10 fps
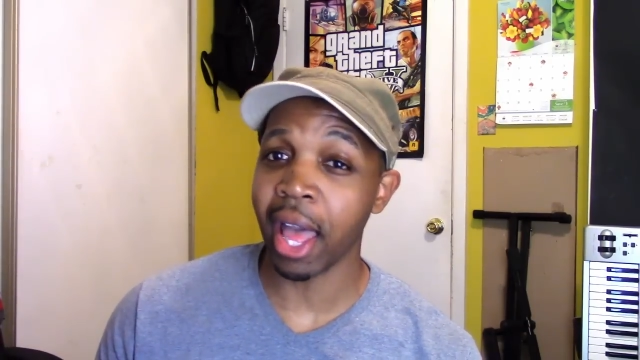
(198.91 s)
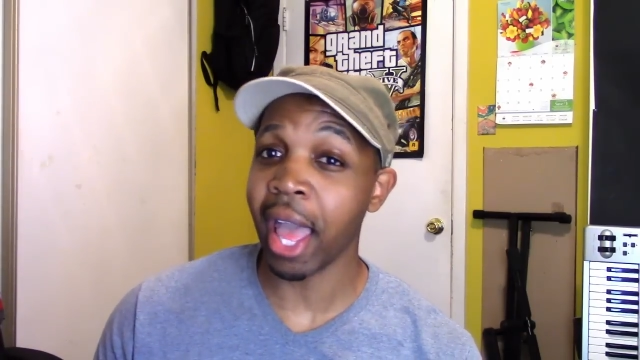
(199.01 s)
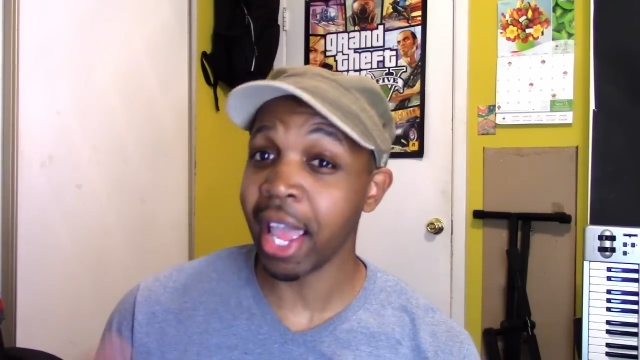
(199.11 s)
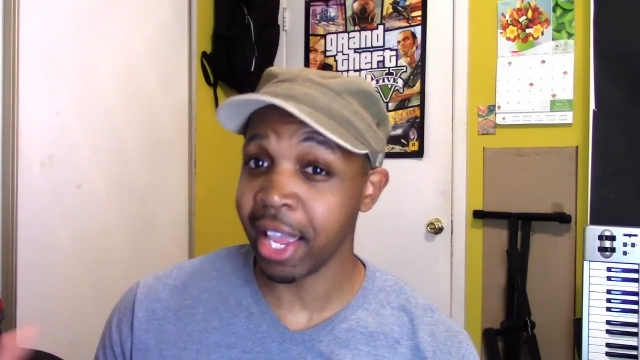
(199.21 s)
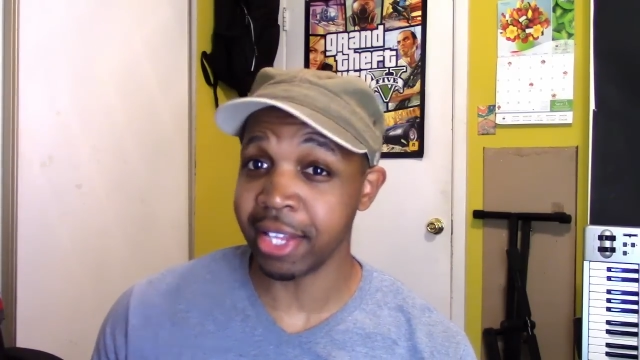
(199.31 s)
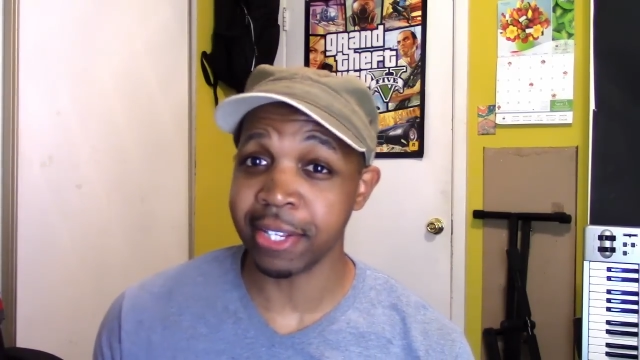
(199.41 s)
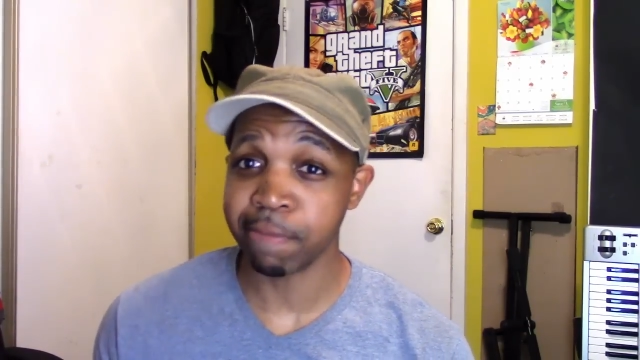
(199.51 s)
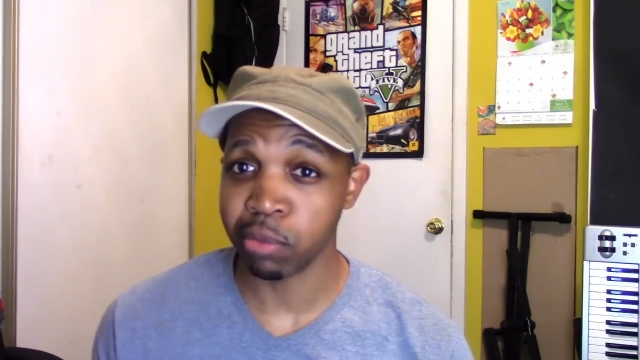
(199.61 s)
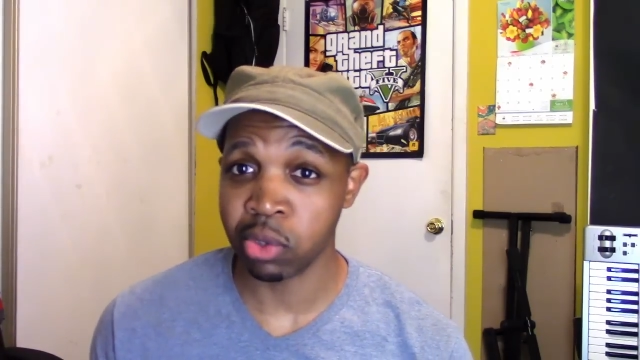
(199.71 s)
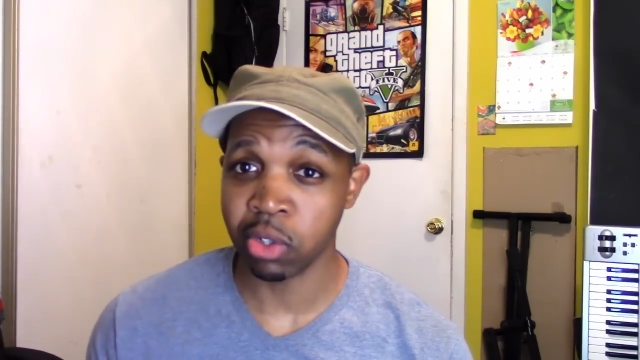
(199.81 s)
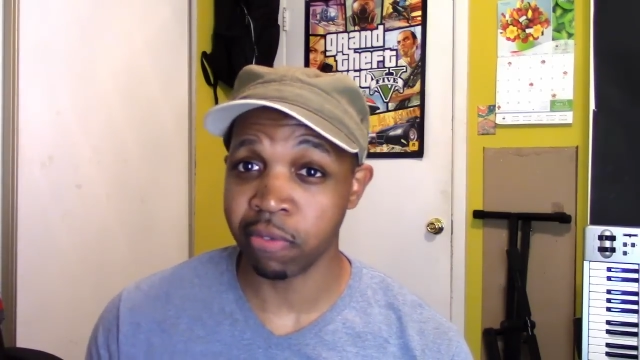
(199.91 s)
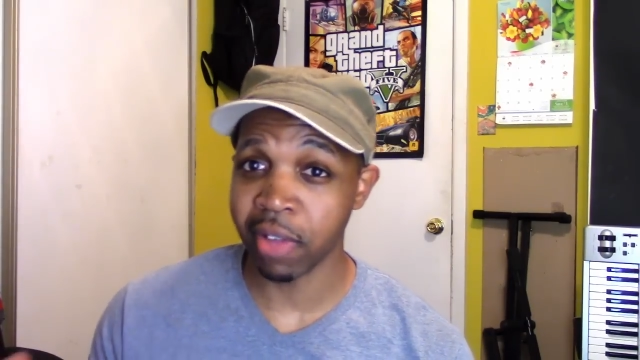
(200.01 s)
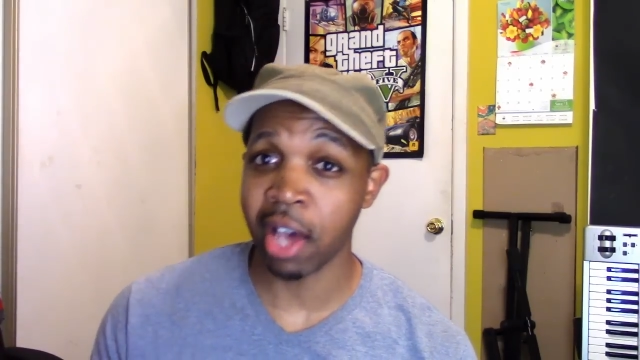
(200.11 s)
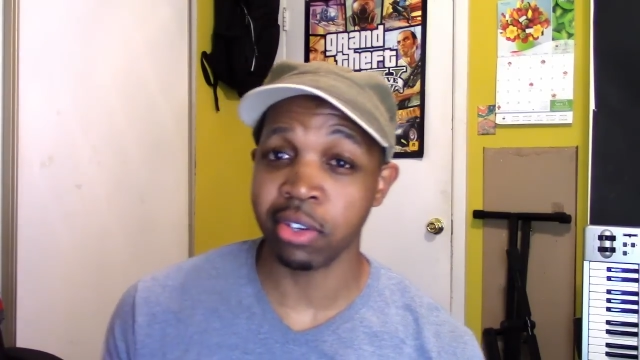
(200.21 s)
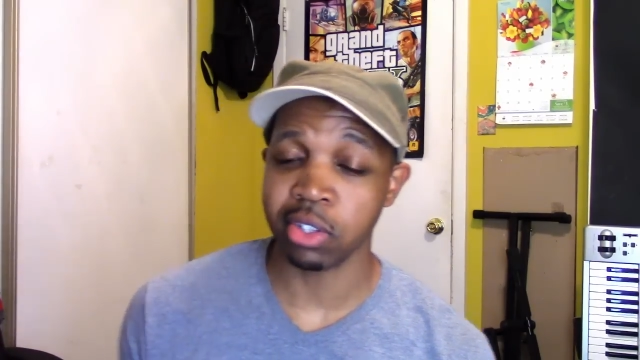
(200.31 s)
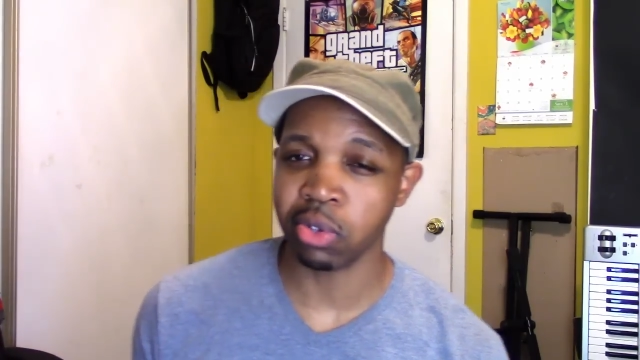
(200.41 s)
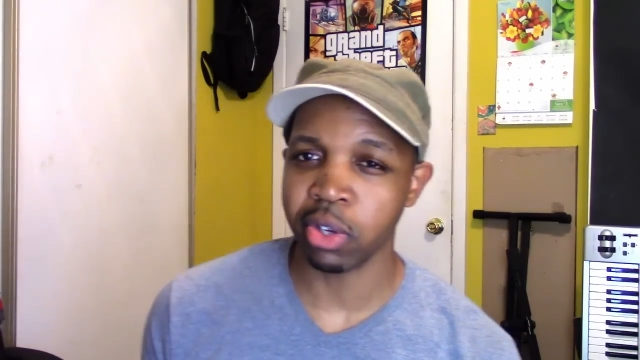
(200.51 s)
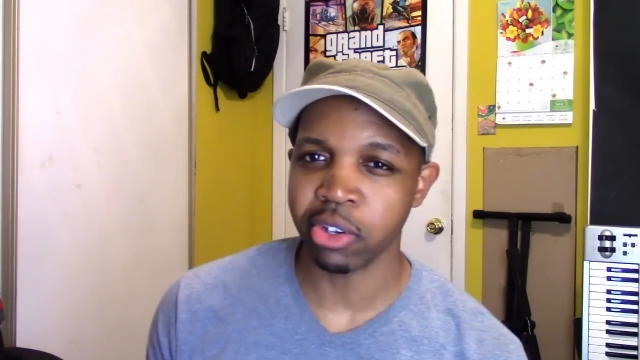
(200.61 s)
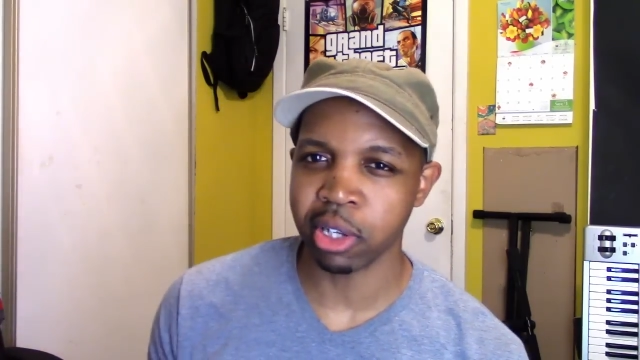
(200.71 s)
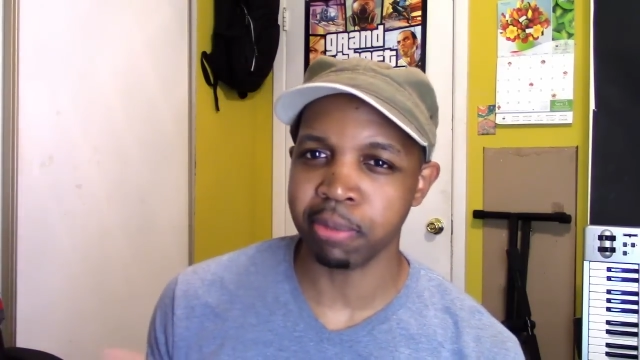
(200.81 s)
aid to the founder, so
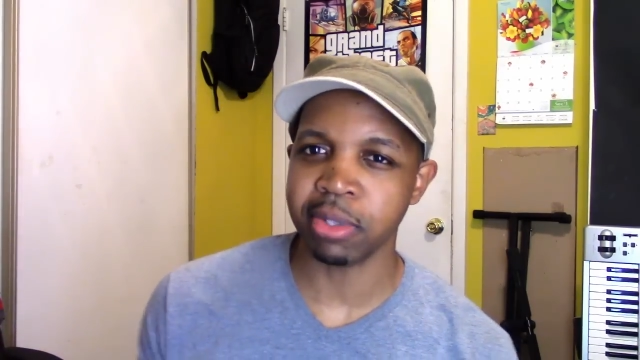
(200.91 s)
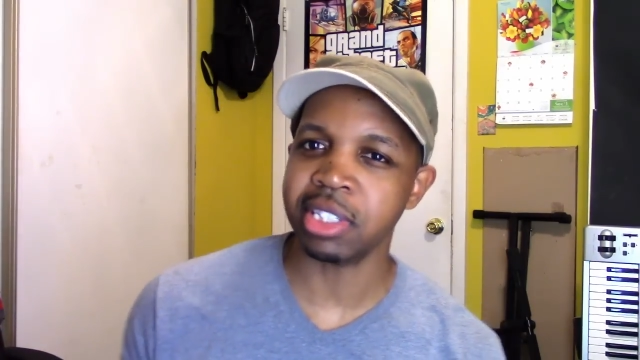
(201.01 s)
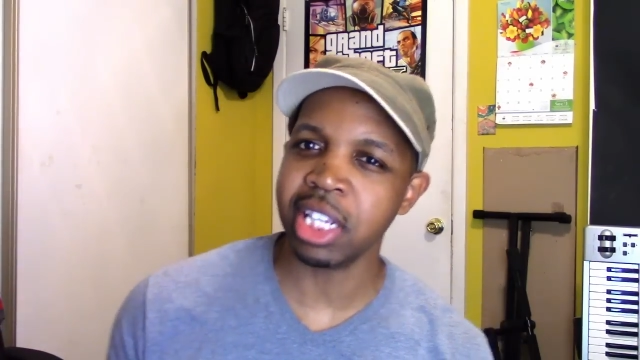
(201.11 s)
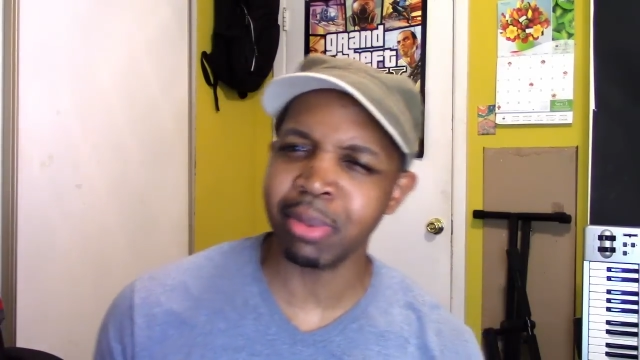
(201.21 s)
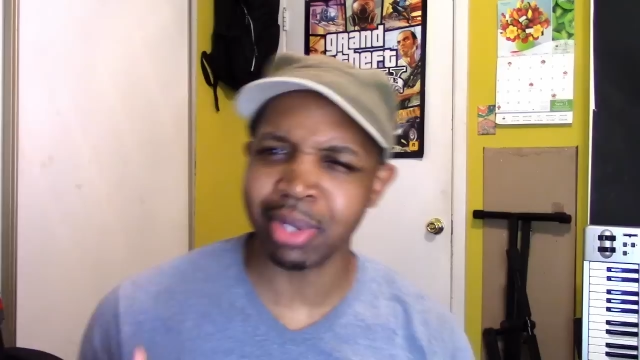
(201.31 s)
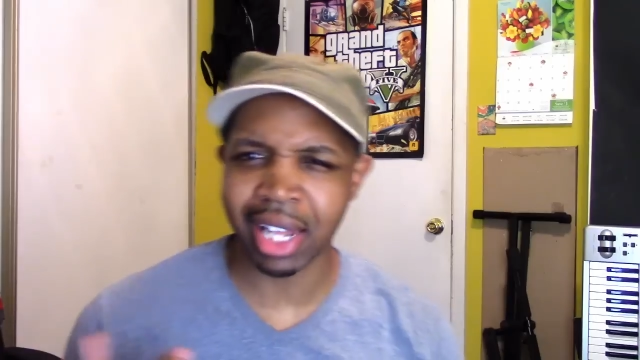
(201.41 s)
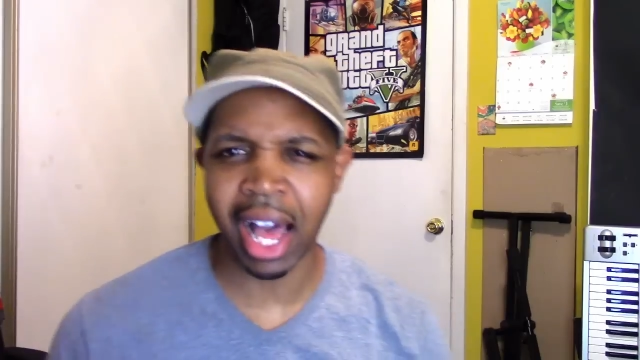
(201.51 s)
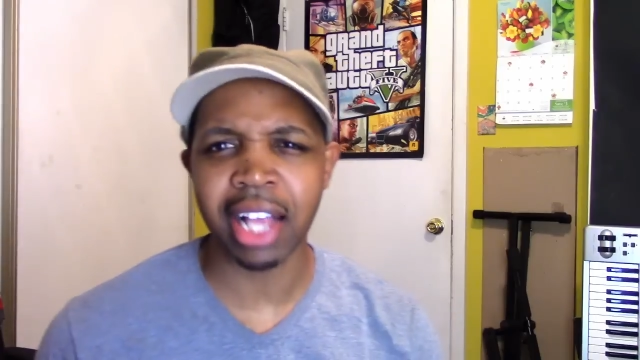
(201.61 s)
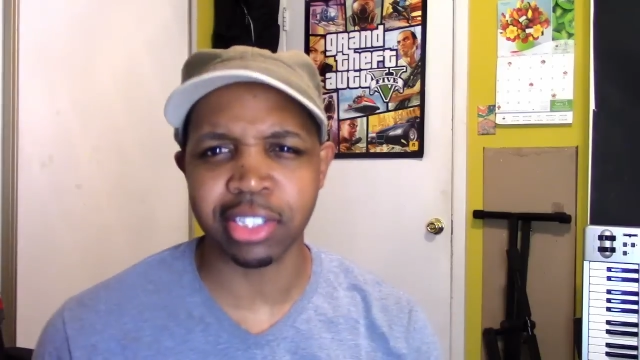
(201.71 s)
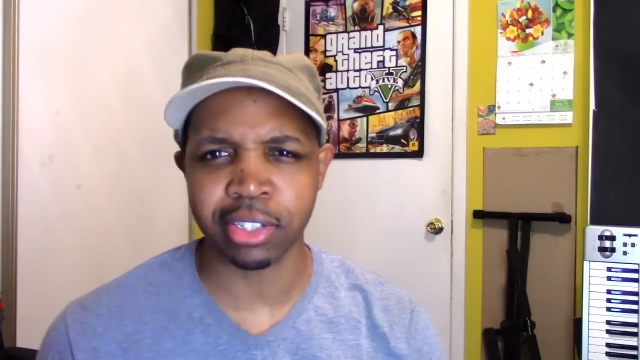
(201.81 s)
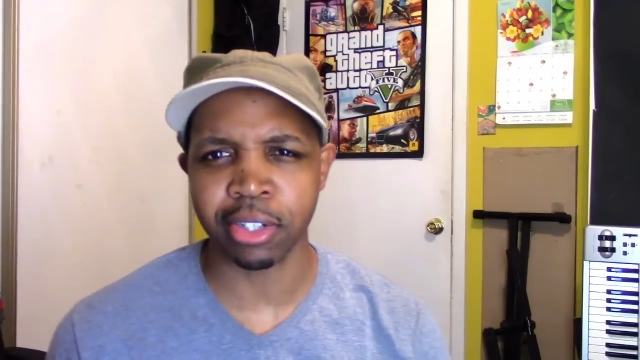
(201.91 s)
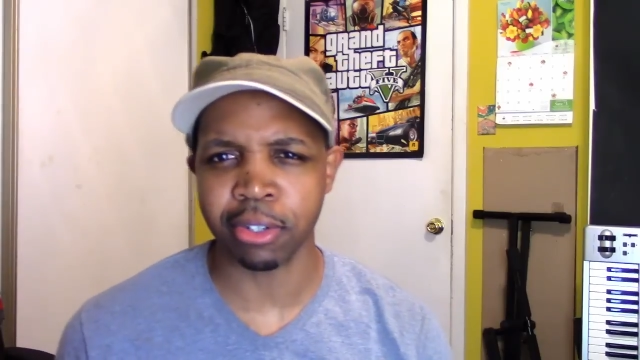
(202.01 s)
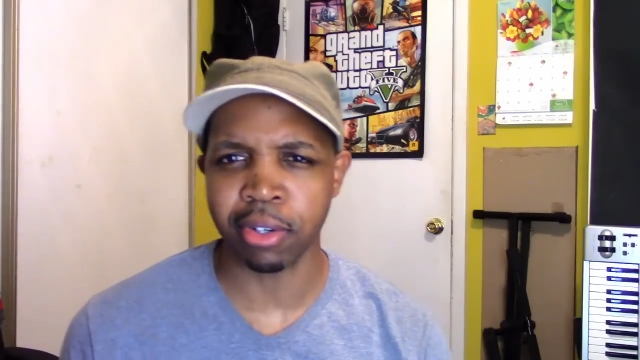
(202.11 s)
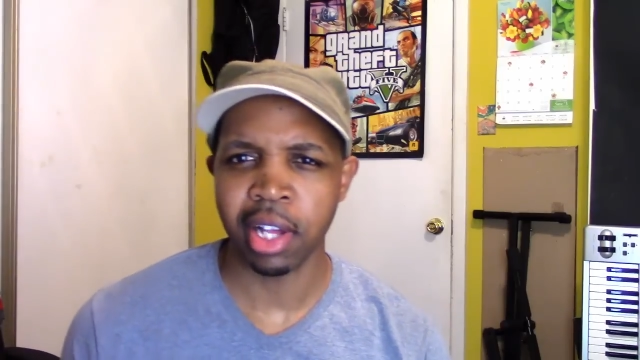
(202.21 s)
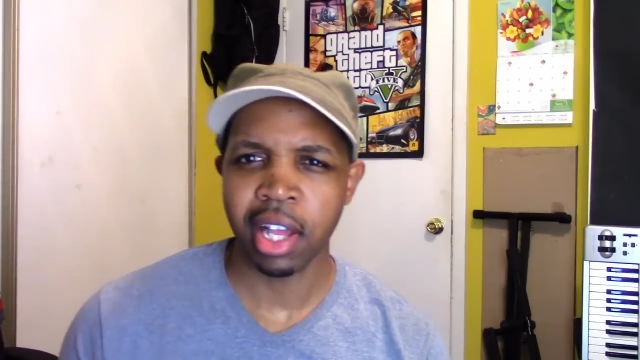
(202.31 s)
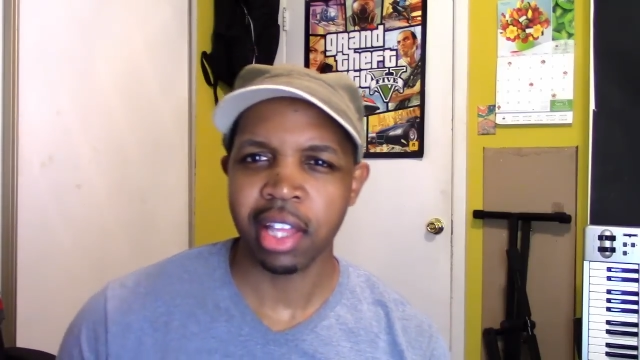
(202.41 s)
it could seem logical